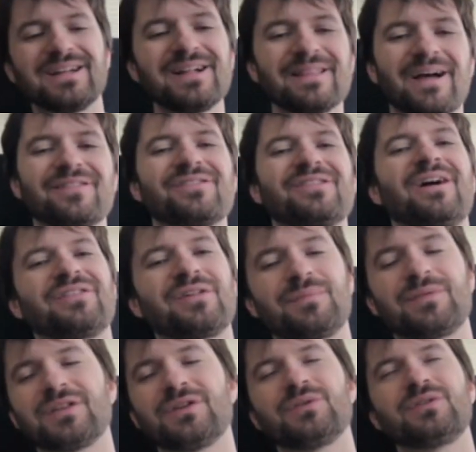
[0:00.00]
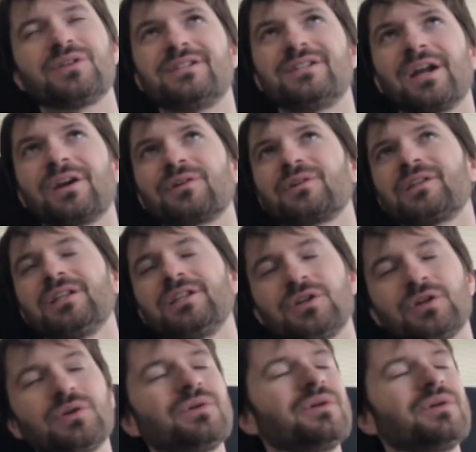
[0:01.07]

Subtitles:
That's not something you should generally do.